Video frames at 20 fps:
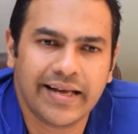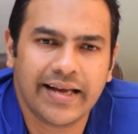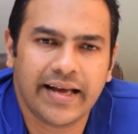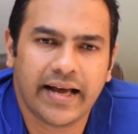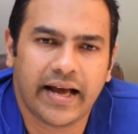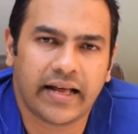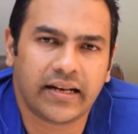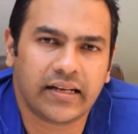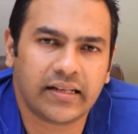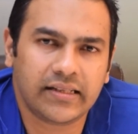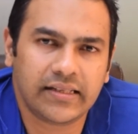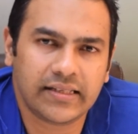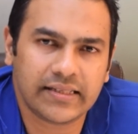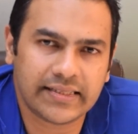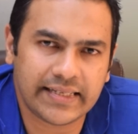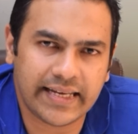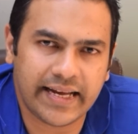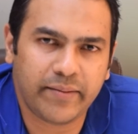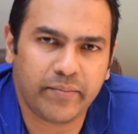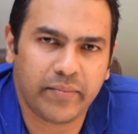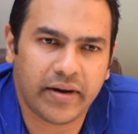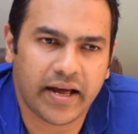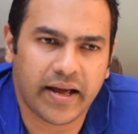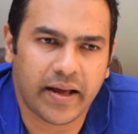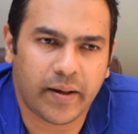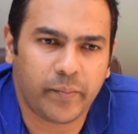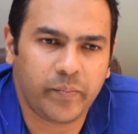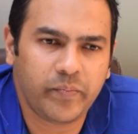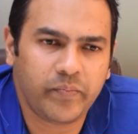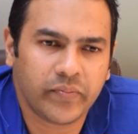And at the same
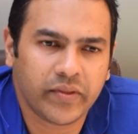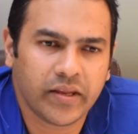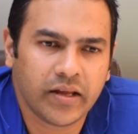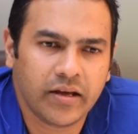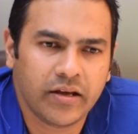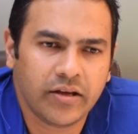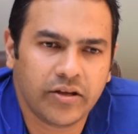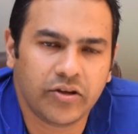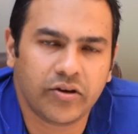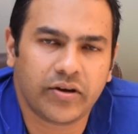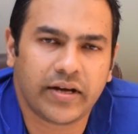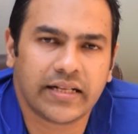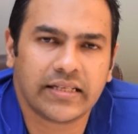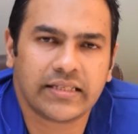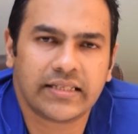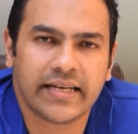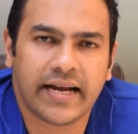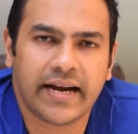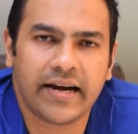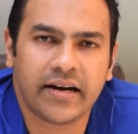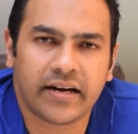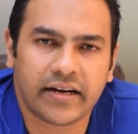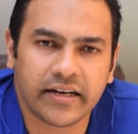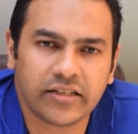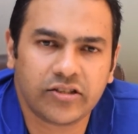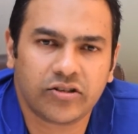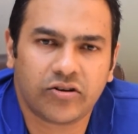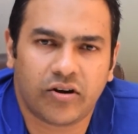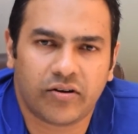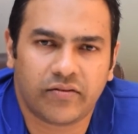time, you can send
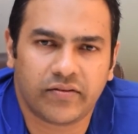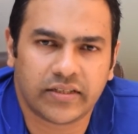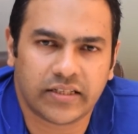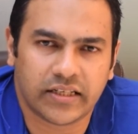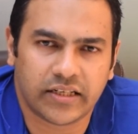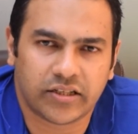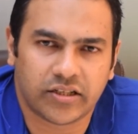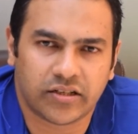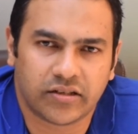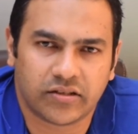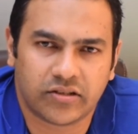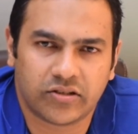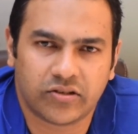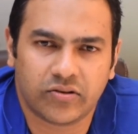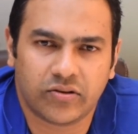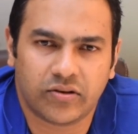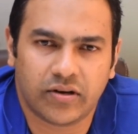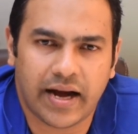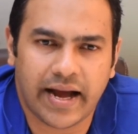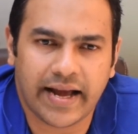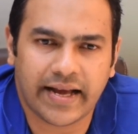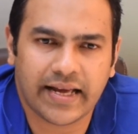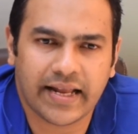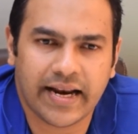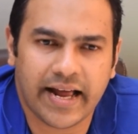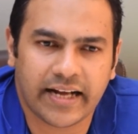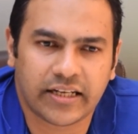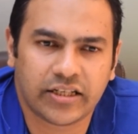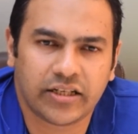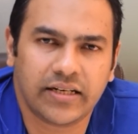rich conversation. So I
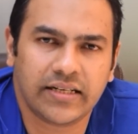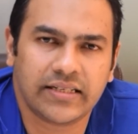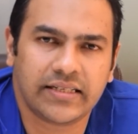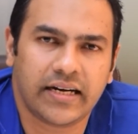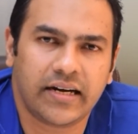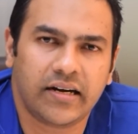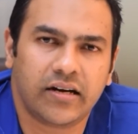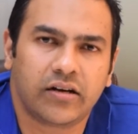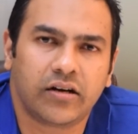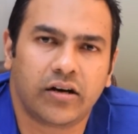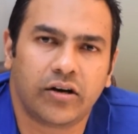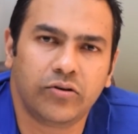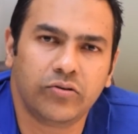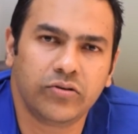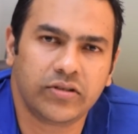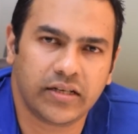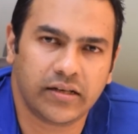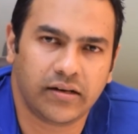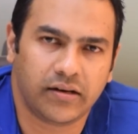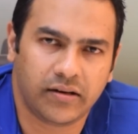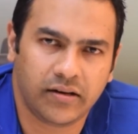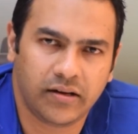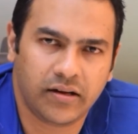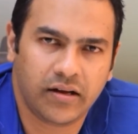can actually send a carousel.